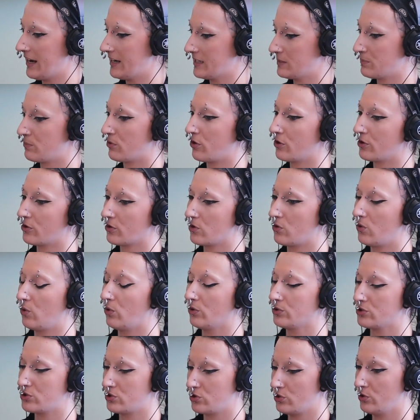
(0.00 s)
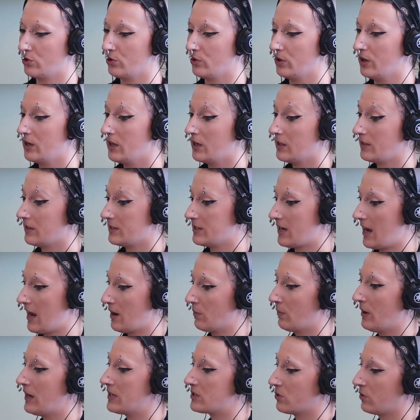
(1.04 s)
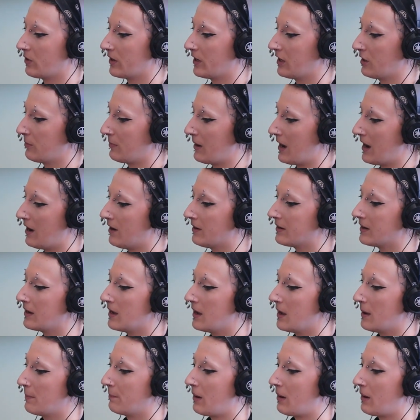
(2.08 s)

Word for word: I guess, protocol to the diet we're talking about.